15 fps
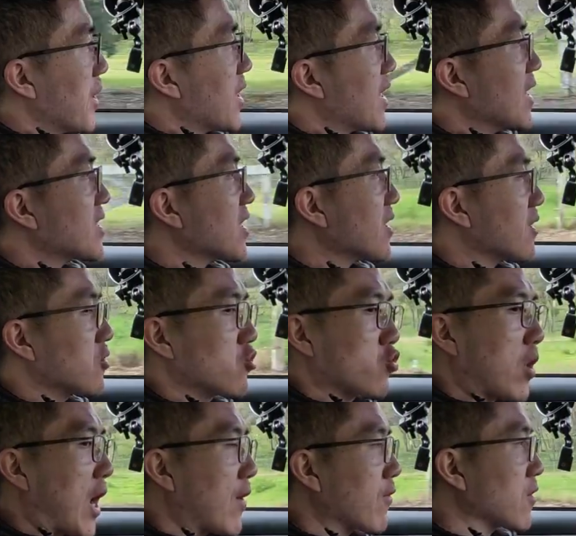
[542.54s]
But is it a
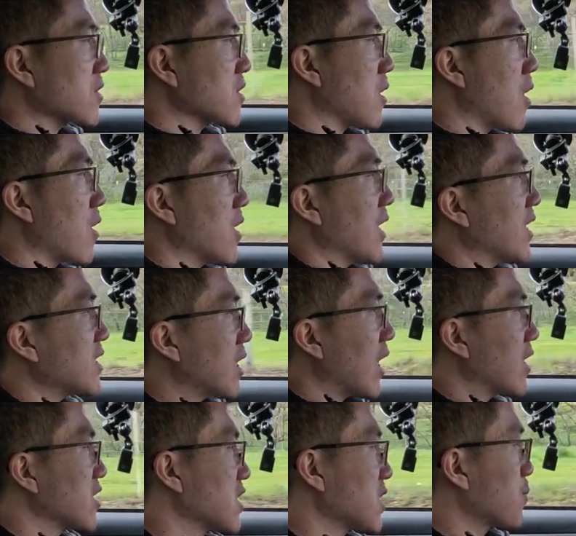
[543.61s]
driver's car? Is it
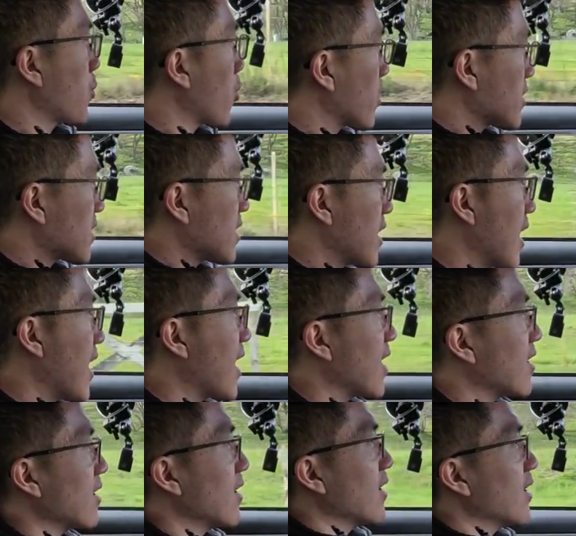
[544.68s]
a sports
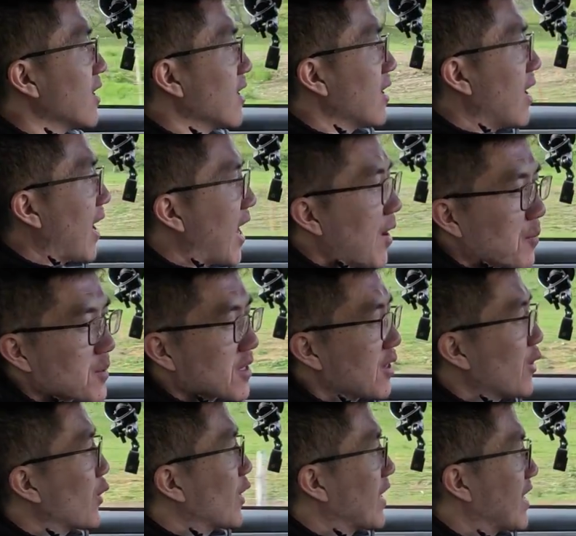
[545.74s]
sedan?
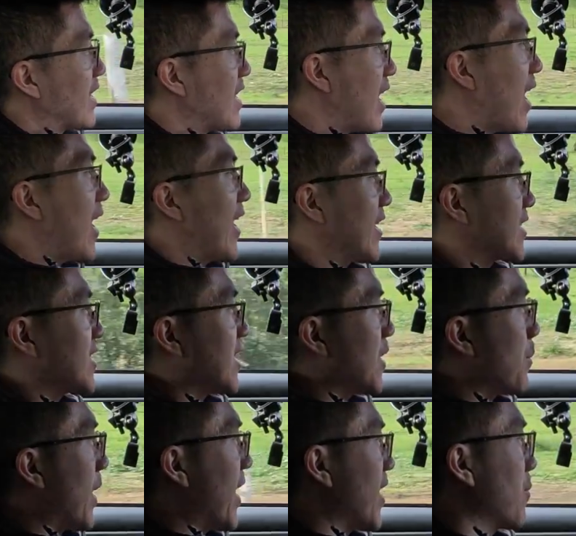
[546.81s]
Absolutely not,
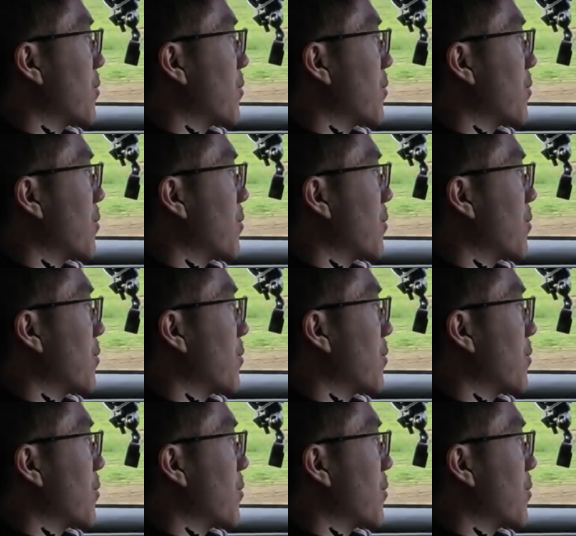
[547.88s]
in my